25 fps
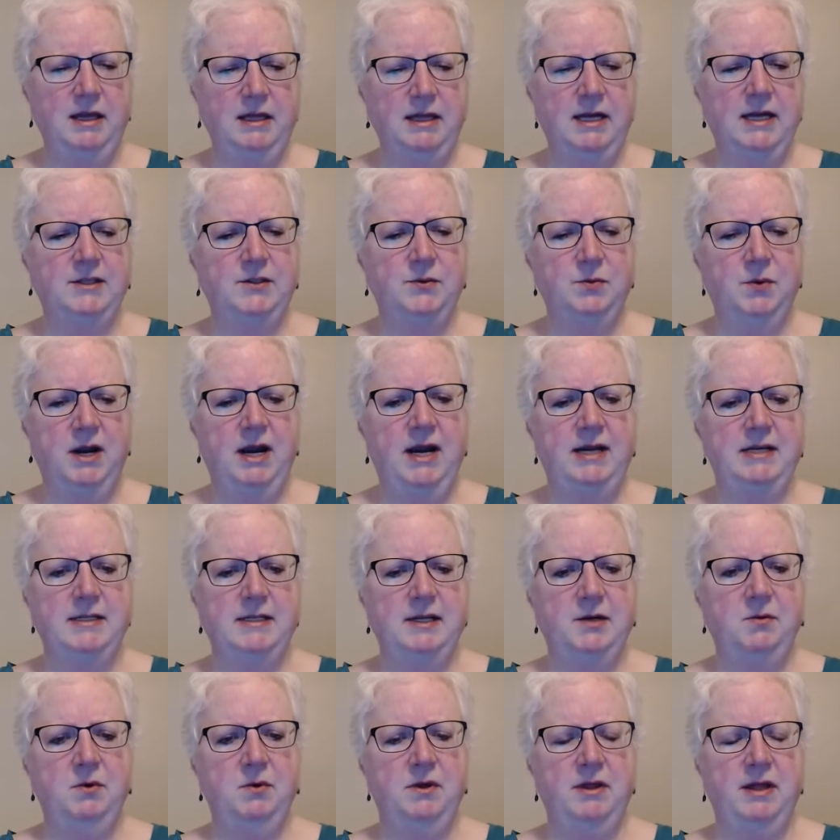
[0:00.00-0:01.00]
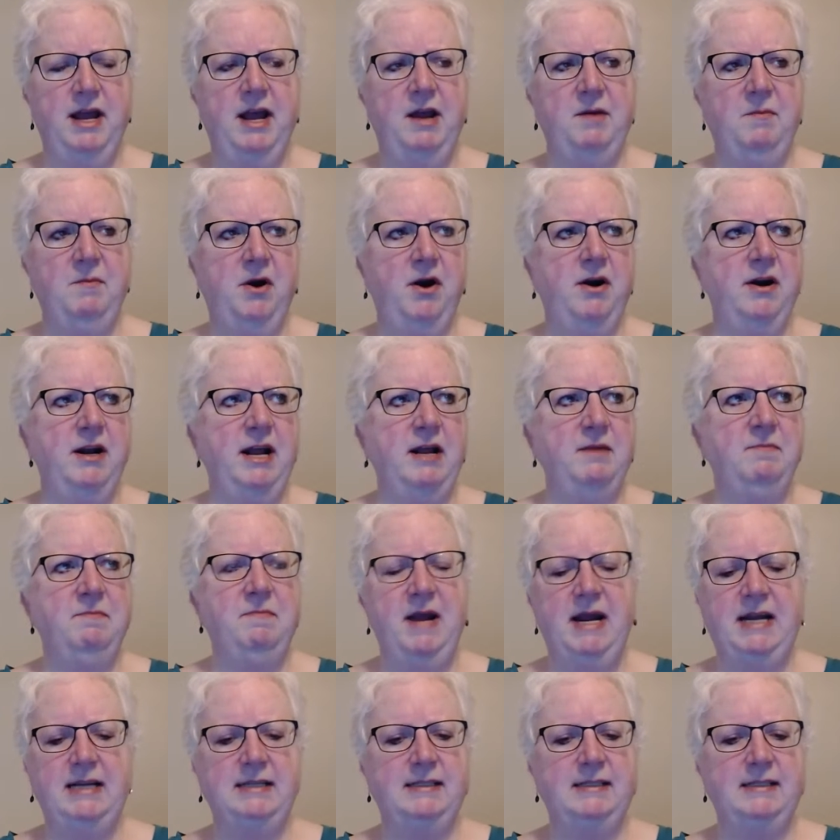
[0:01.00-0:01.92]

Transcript: And I think that's what I did with Enmart.